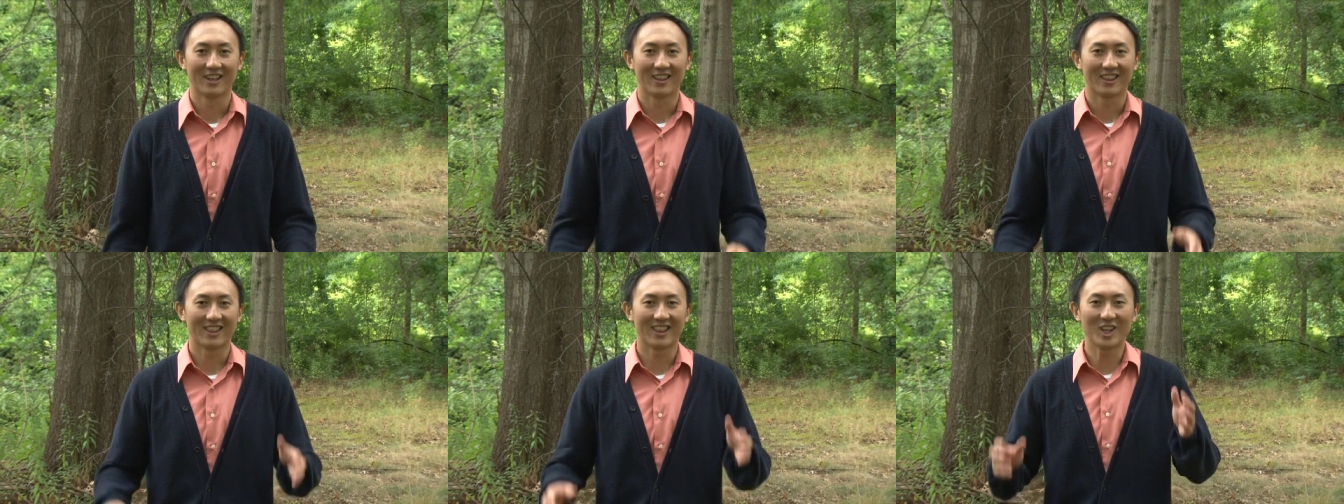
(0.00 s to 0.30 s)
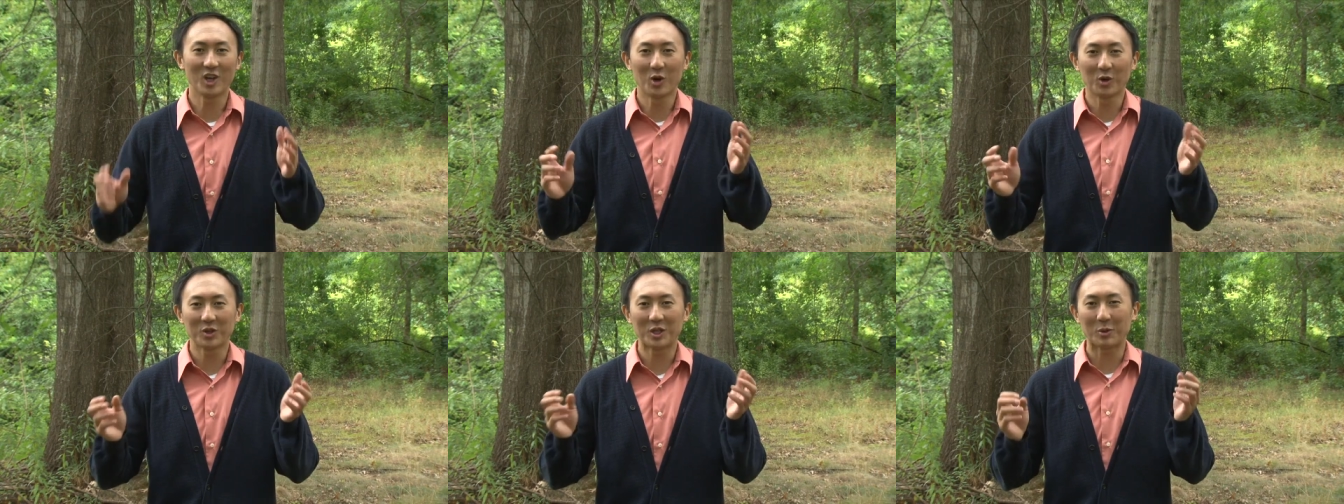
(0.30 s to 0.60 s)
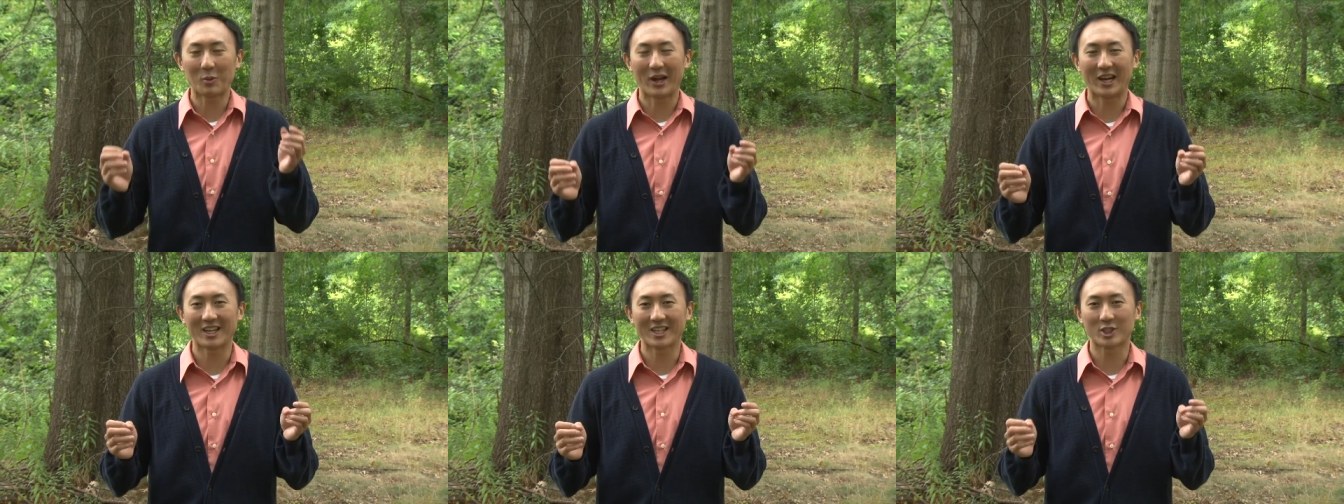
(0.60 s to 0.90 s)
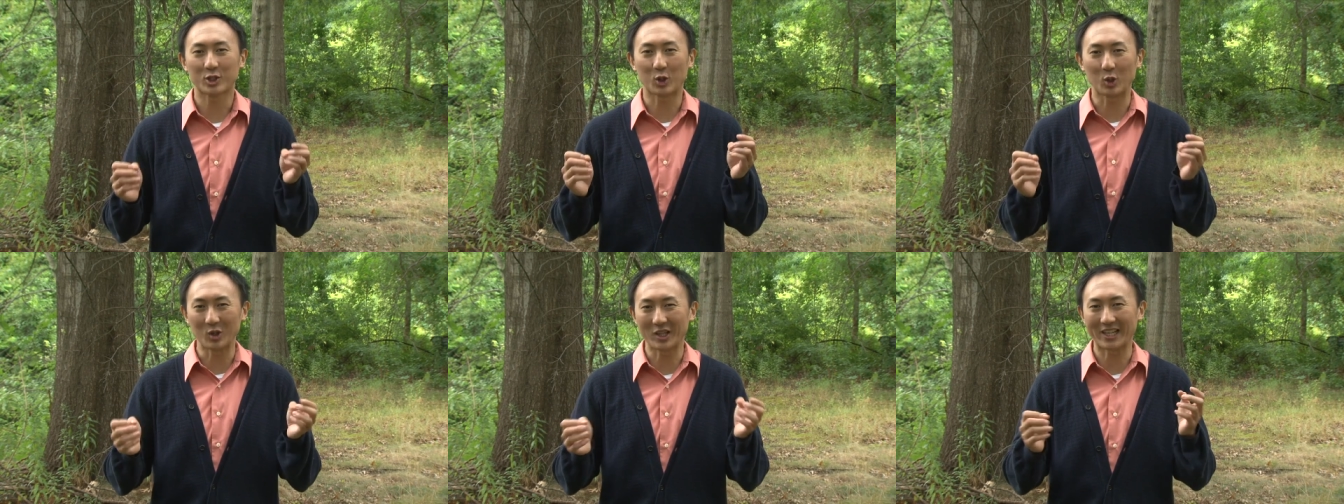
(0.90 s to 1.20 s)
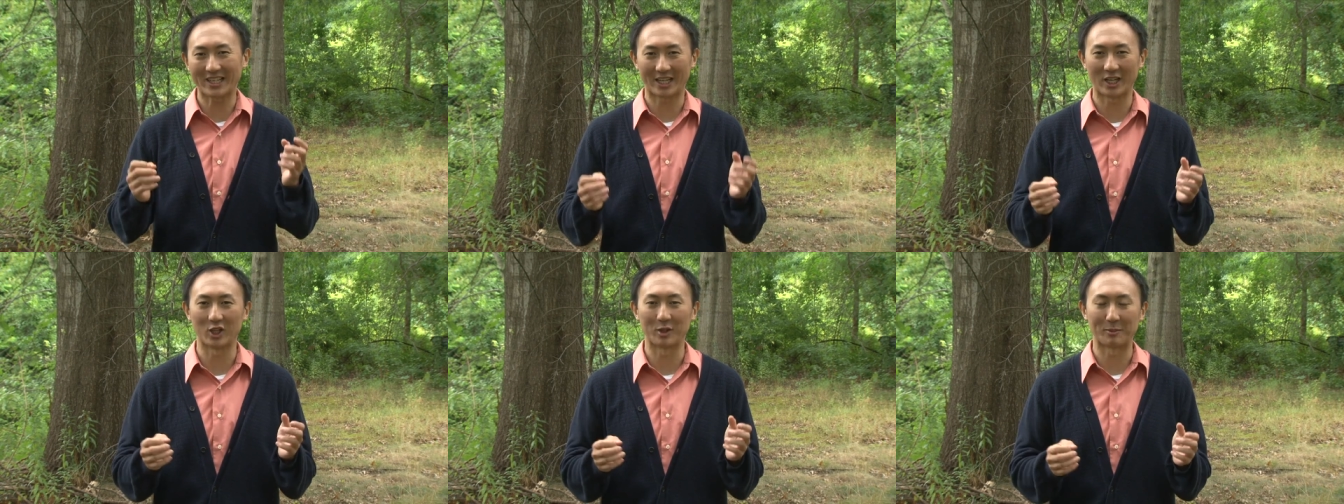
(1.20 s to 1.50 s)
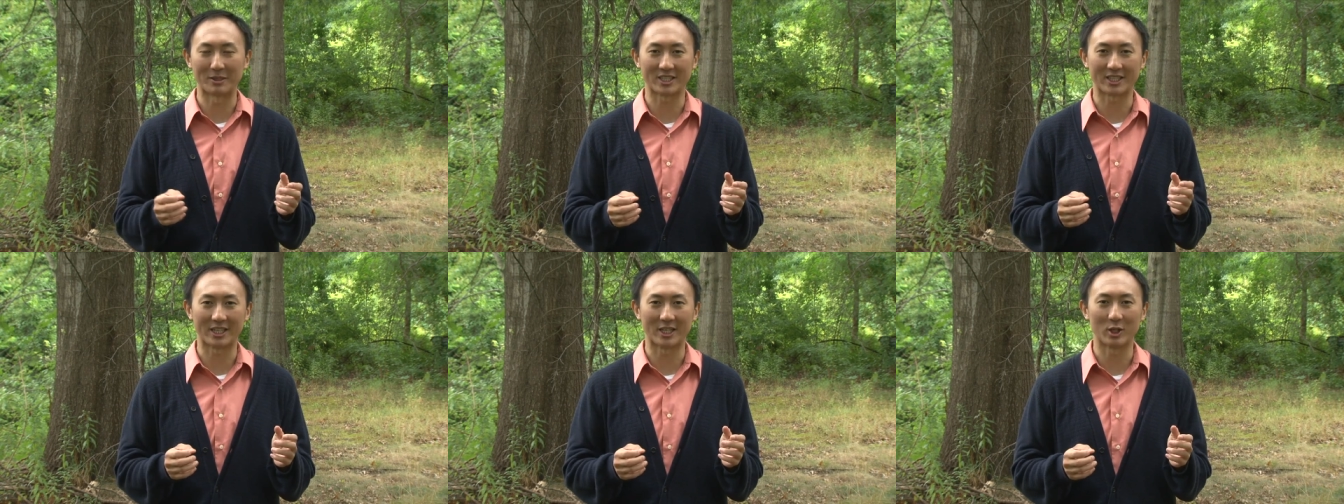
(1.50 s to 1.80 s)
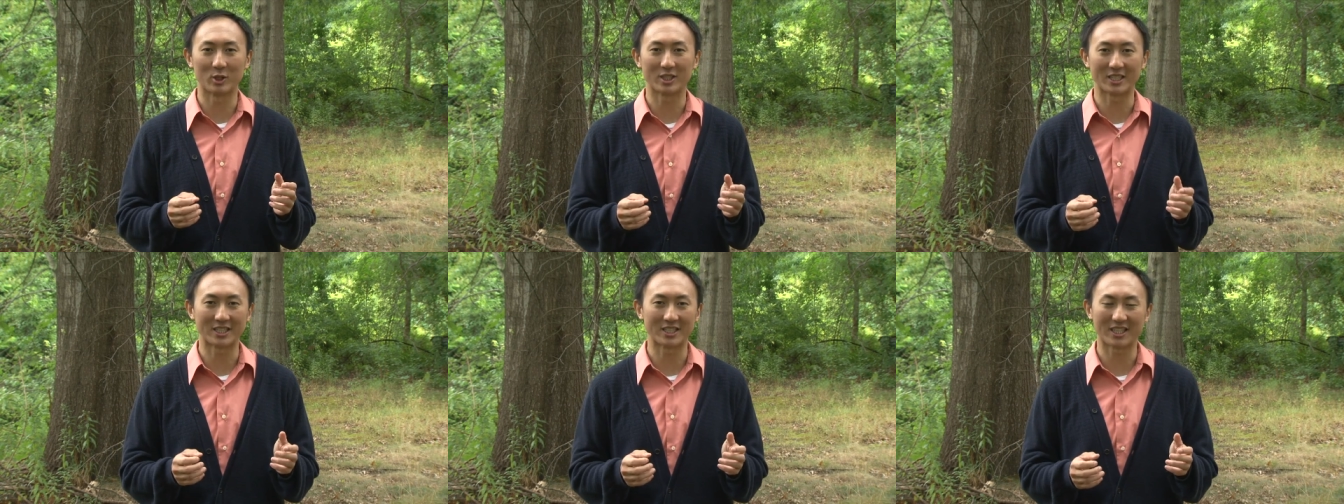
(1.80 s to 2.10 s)
The only way to truly kill
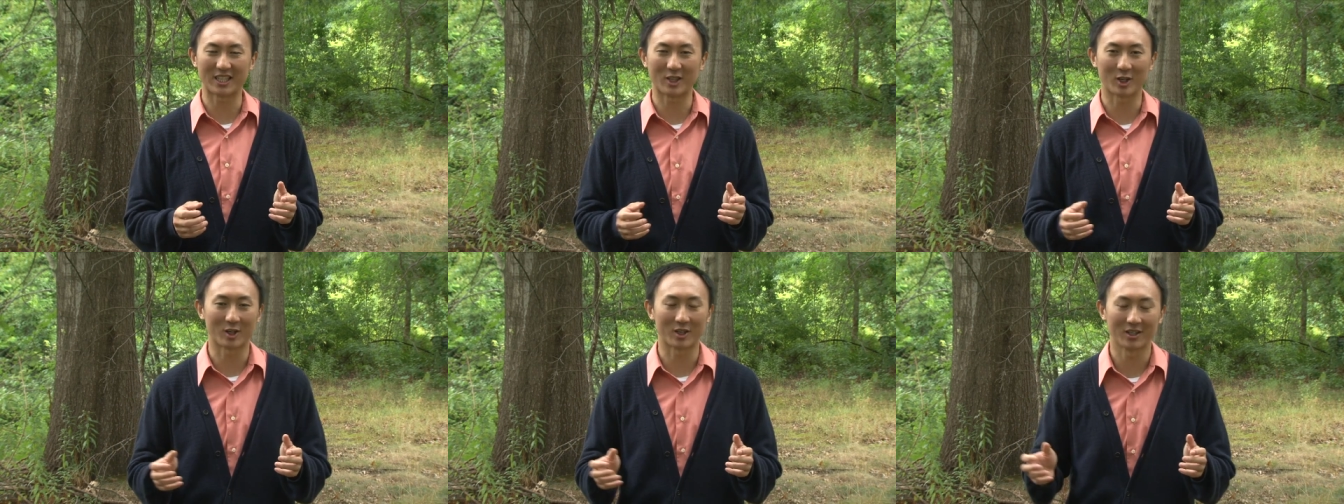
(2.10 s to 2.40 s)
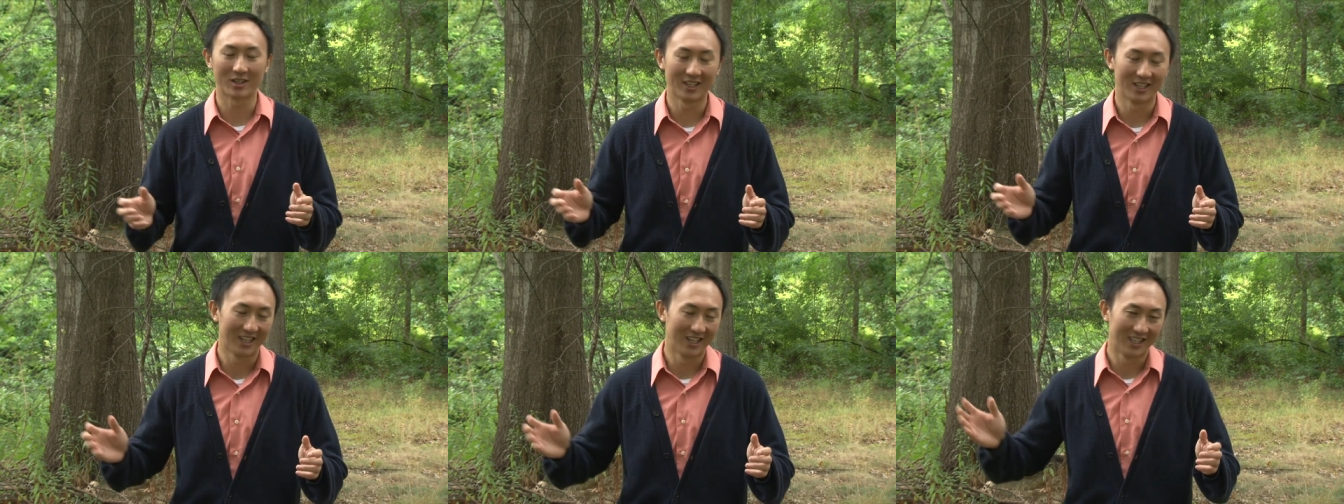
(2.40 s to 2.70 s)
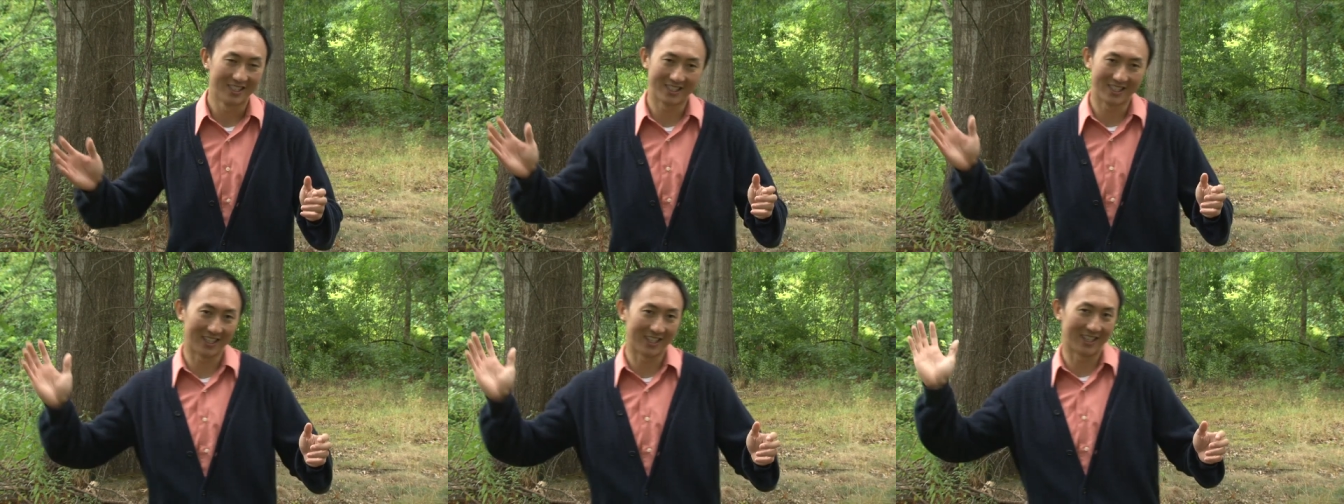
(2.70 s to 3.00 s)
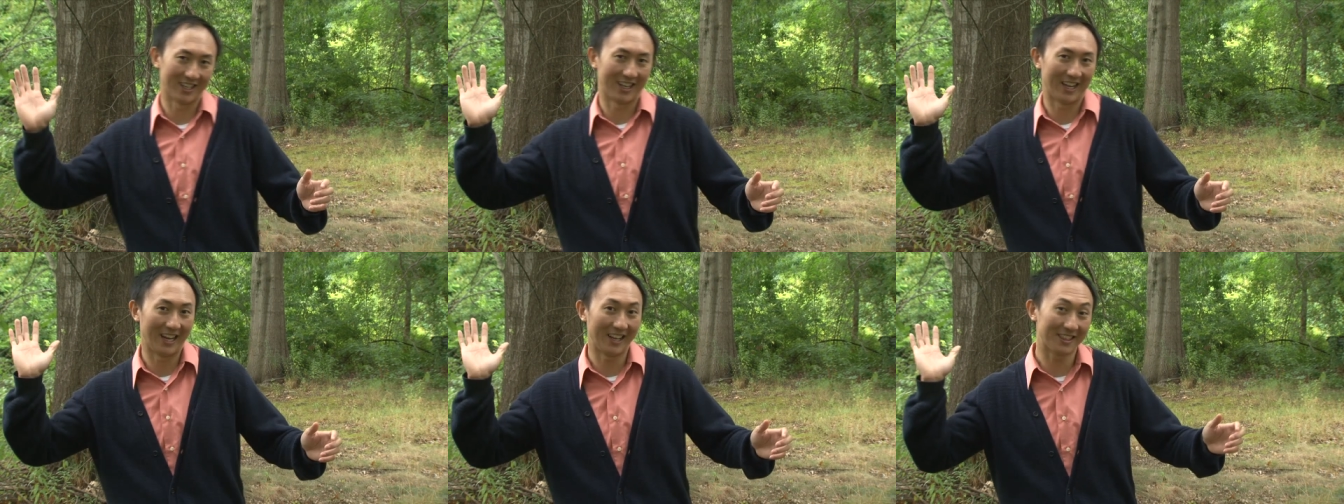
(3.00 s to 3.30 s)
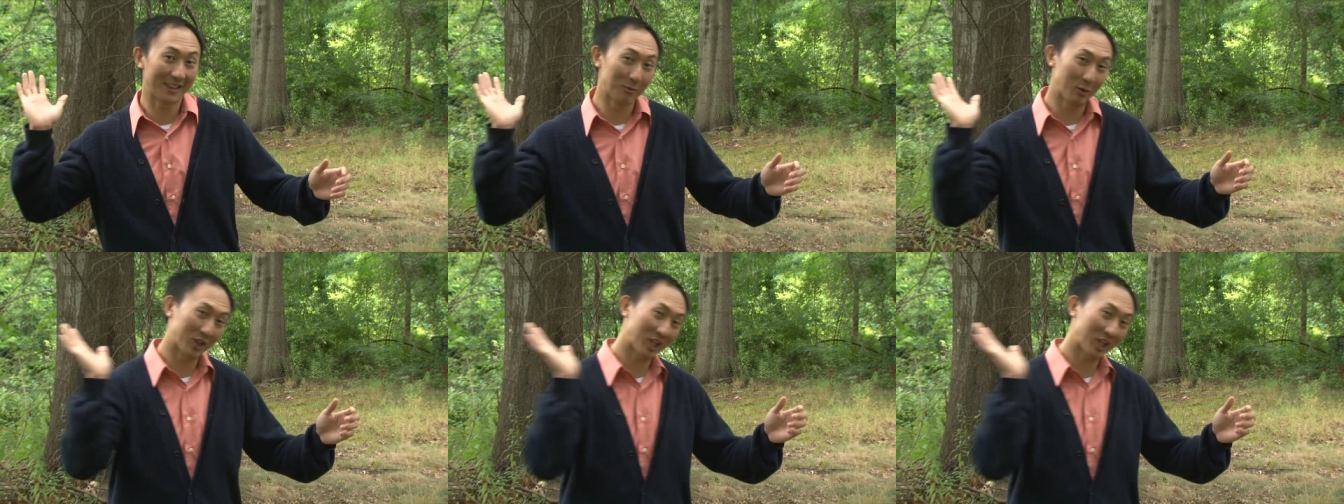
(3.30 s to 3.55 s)
mosquitoes is either to hit them